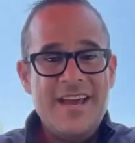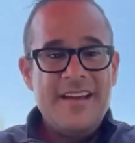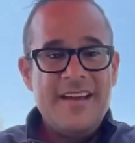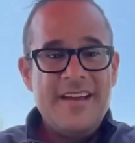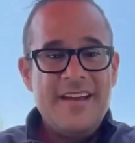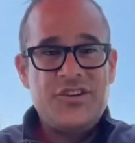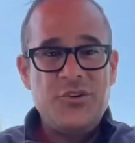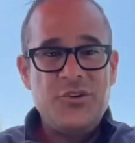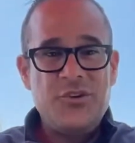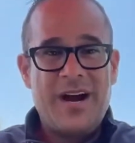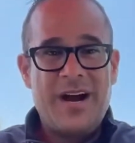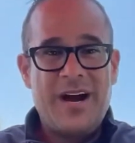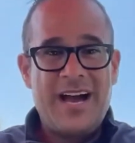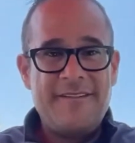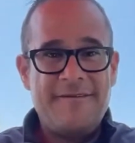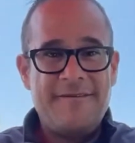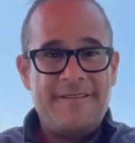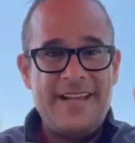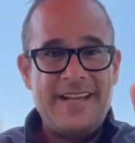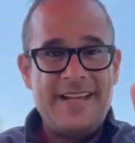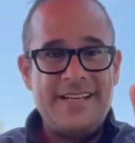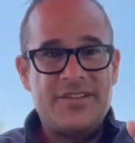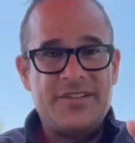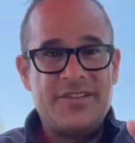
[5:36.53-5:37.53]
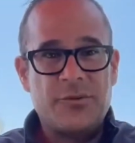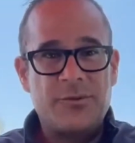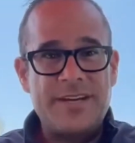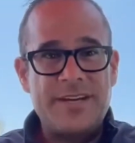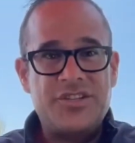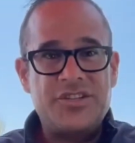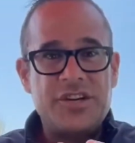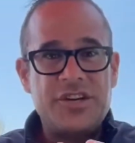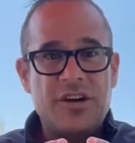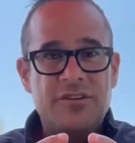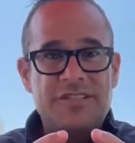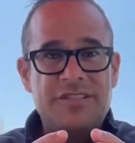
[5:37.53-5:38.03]
2 out of these 3
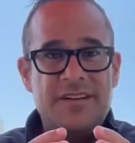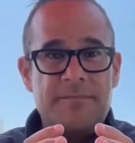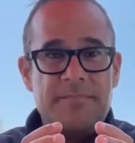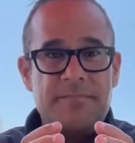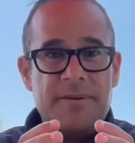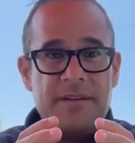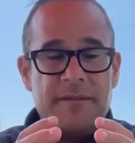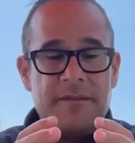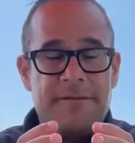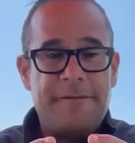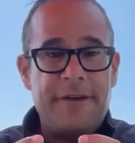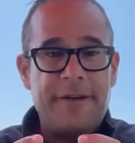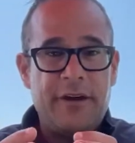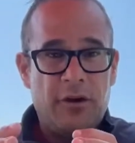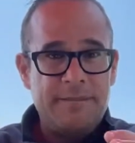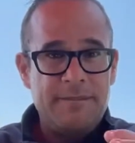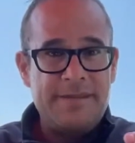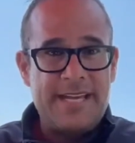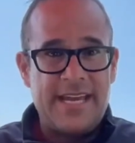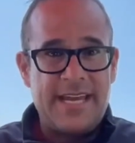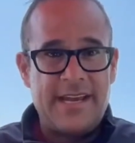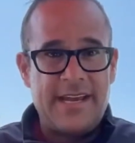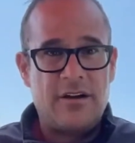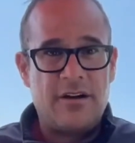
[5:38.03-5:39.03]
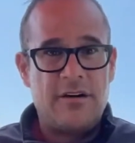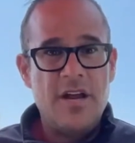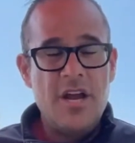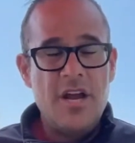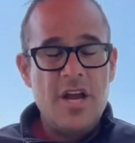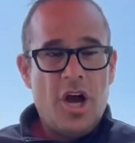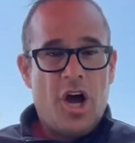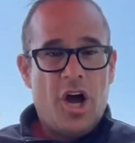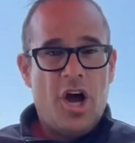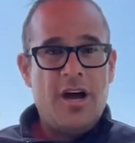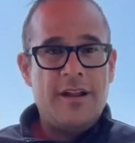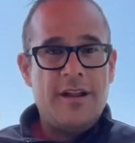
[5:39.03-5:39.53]
shows have been filmed here
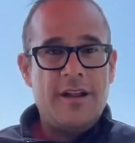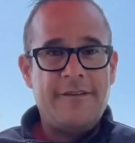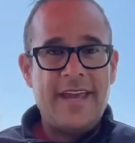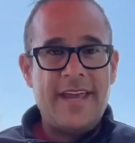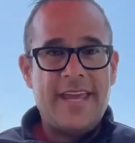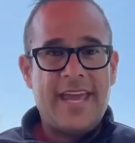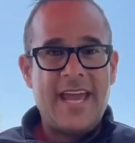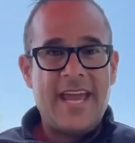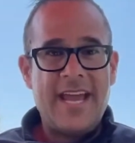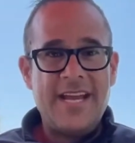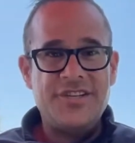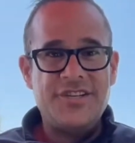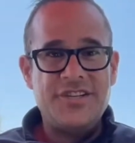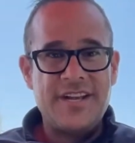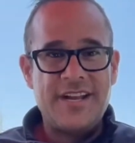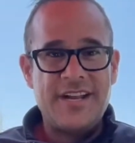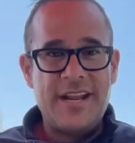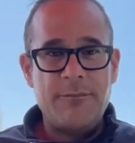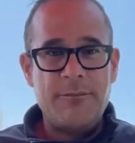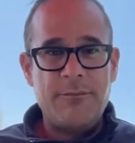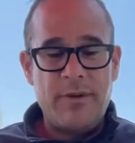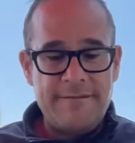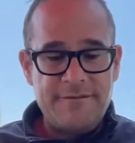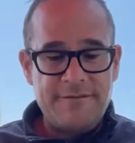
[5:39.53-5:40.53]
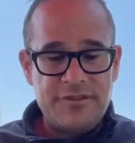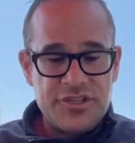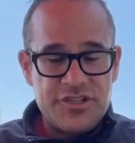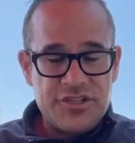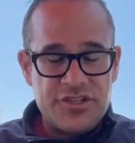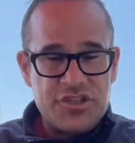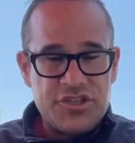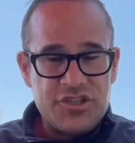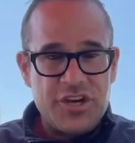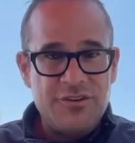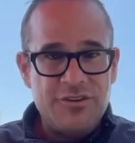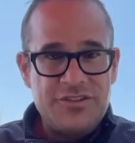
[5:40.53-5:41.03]
on vacation, and we've just
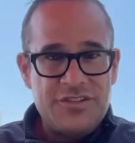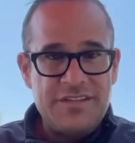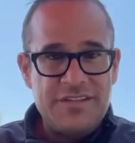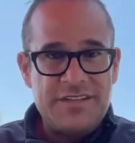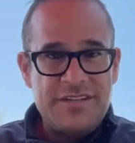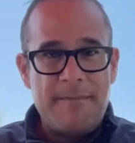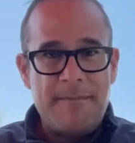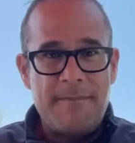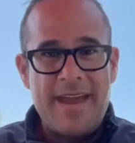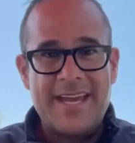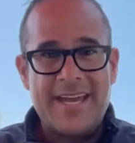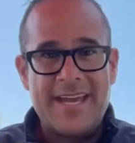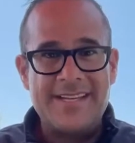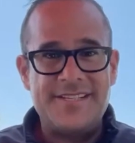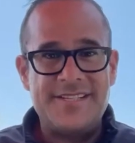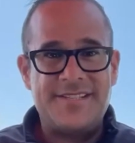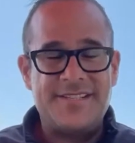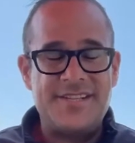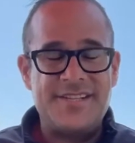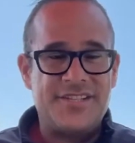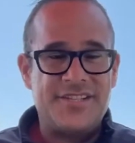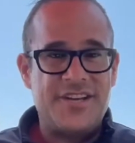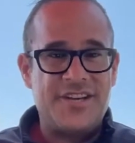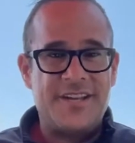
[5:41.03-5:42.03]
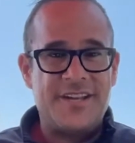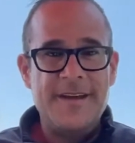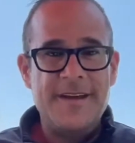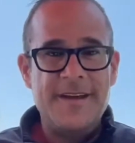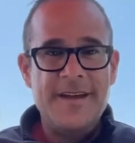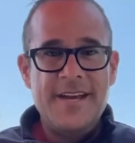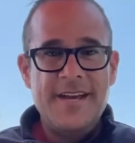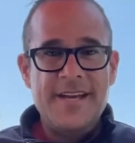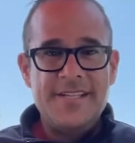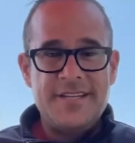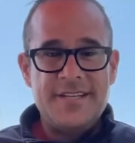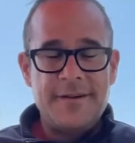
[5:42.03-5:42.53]
chosen to make a decision
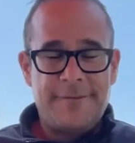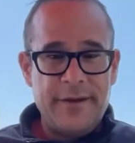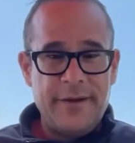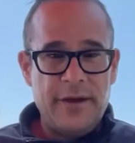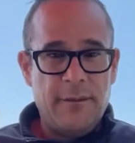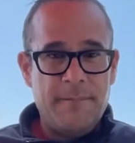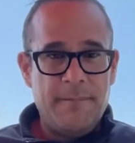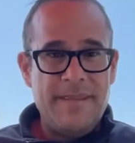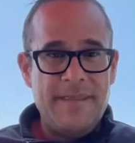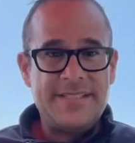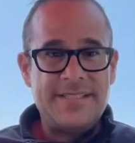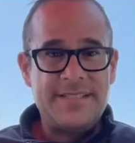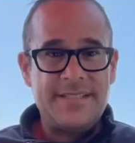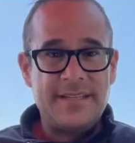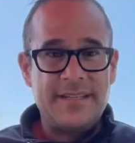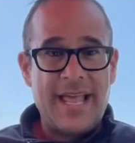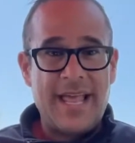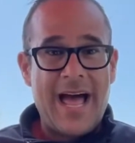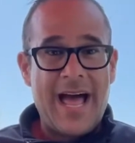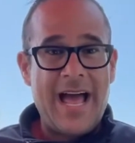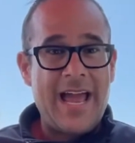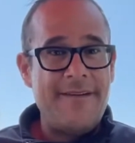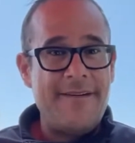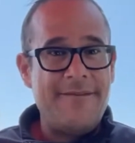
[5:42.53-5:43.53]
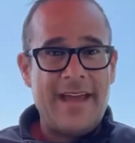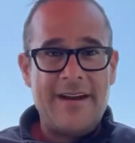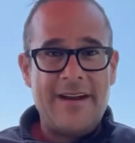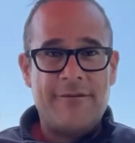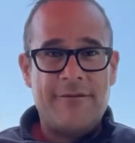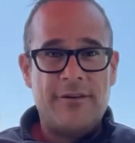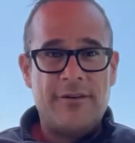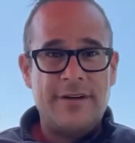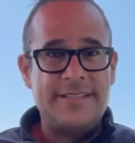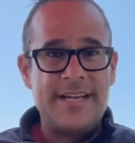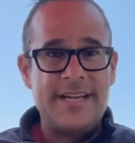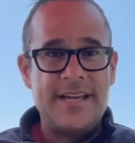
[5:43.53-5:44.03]
to film this live
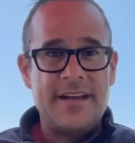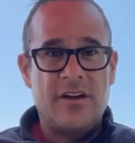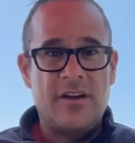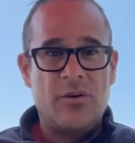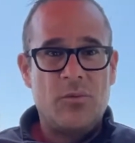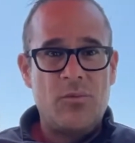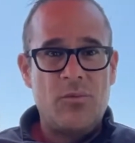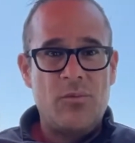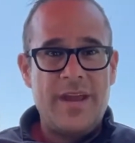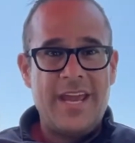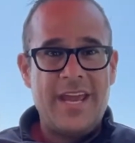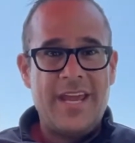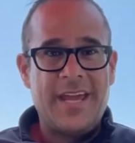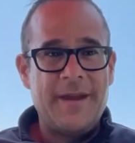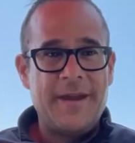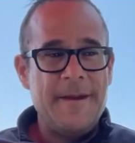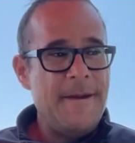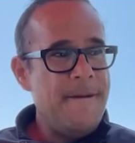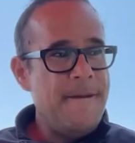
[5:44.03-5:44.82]
every single week.